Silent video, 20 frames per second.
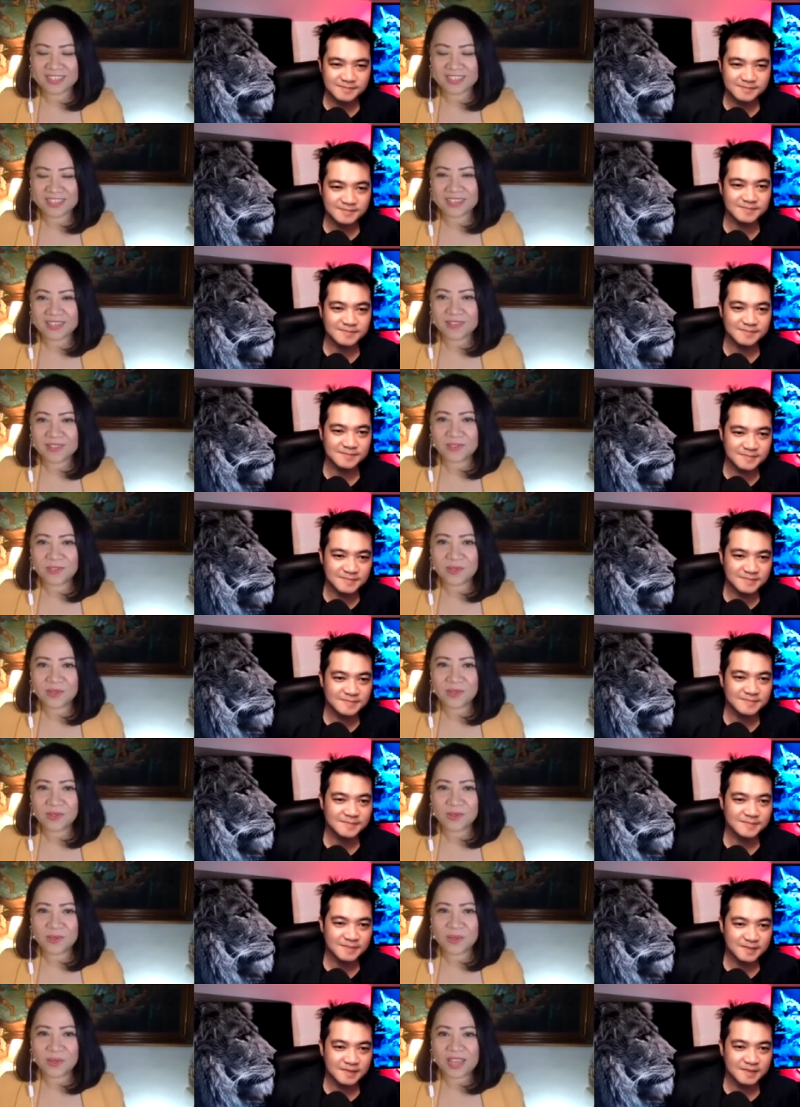Speaker 1: So I
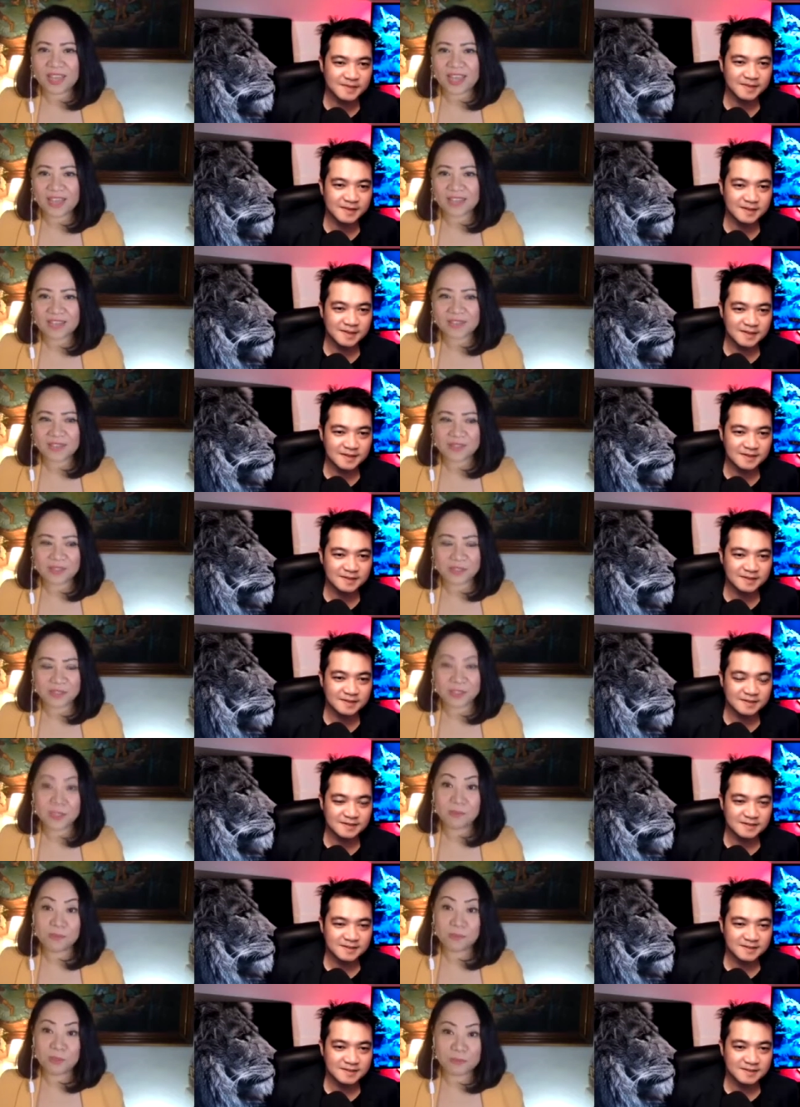asked Chris
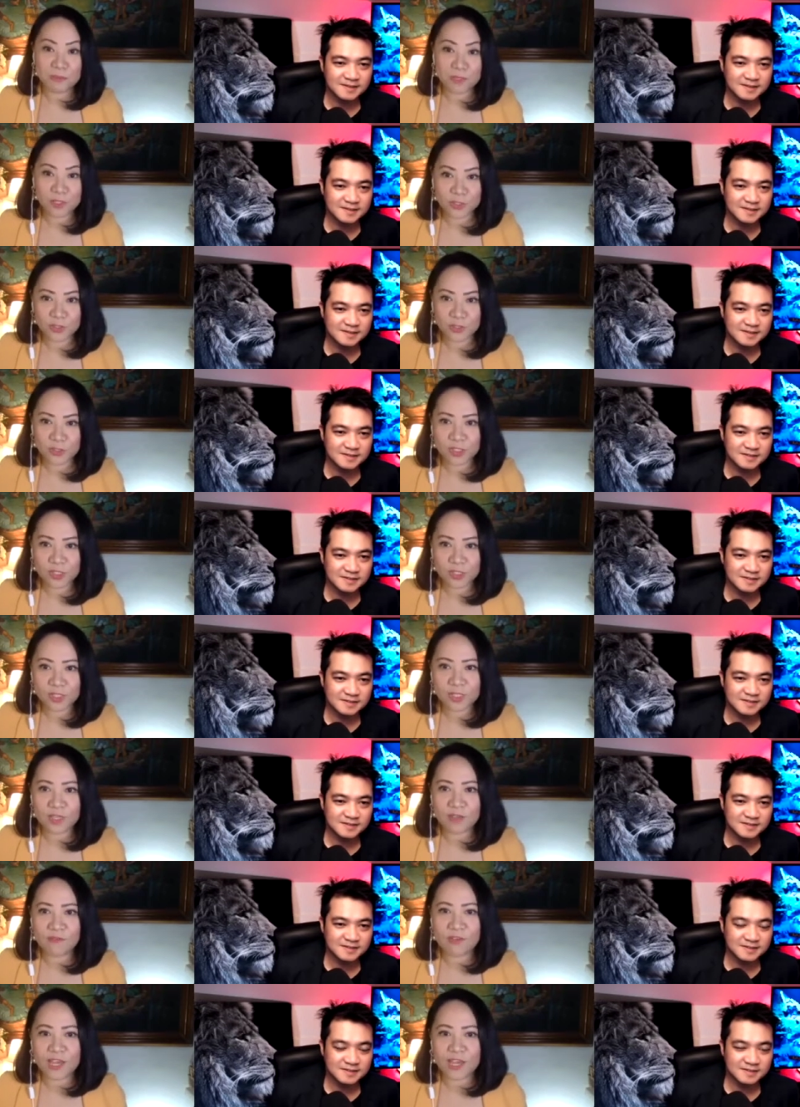permission if
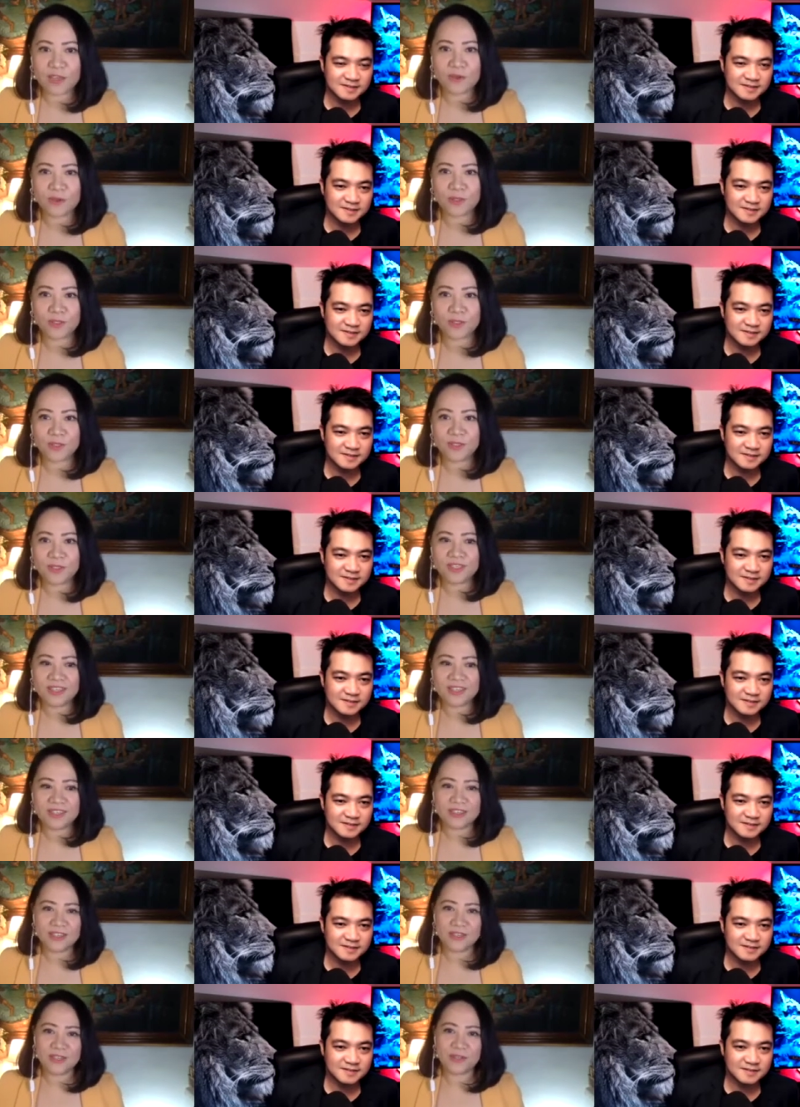I could,
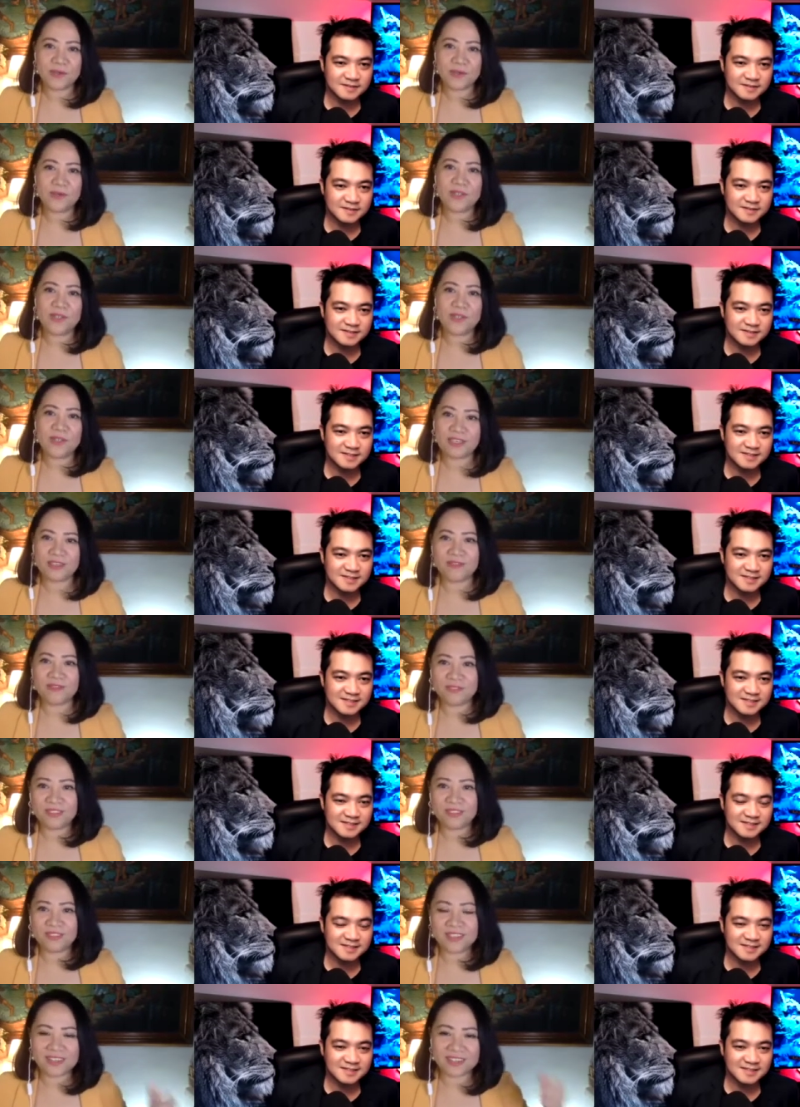you know, leave the,